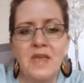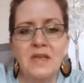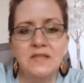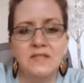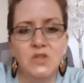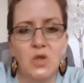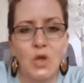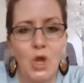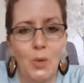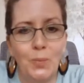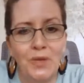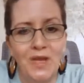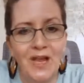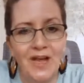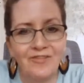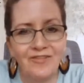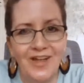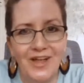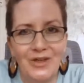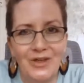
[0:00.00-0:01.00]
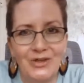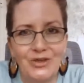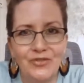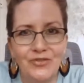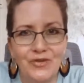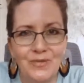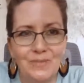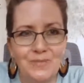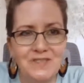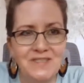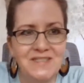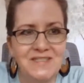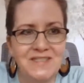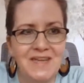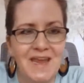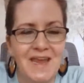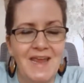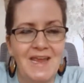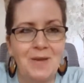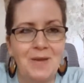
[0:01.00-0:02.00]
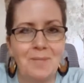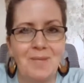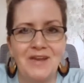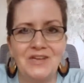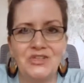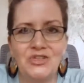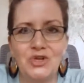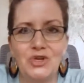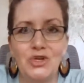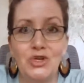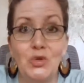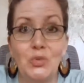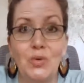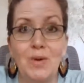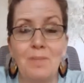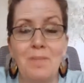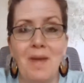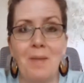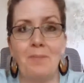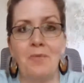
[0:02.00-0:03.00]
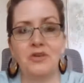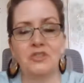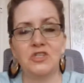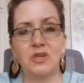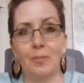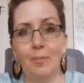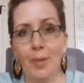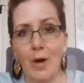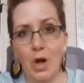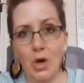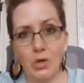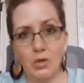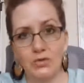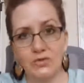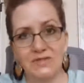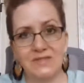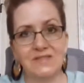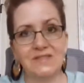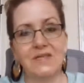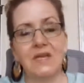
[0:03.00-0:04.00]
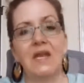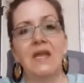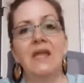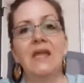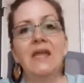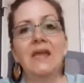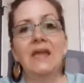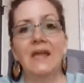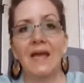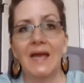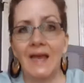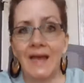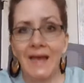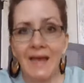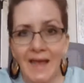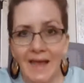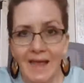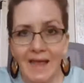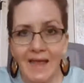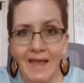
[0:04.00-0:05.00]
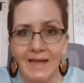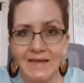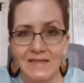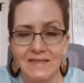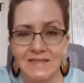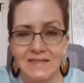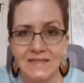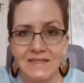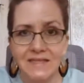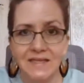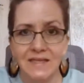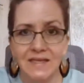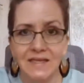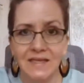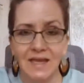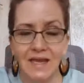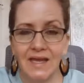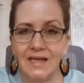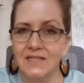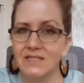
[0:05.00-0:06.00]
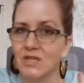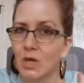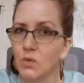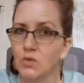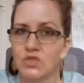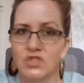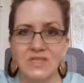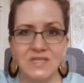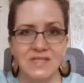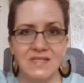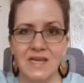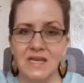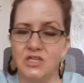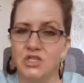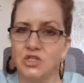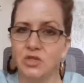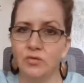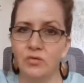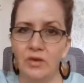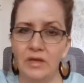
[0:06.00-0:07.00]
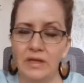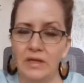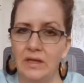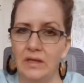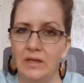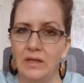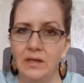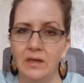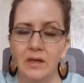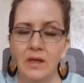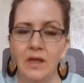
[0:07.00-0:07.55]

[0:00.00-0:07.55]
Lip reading: So I hope you got value from today. Make sure you remember to post, connect. Okay. Don't just send your link,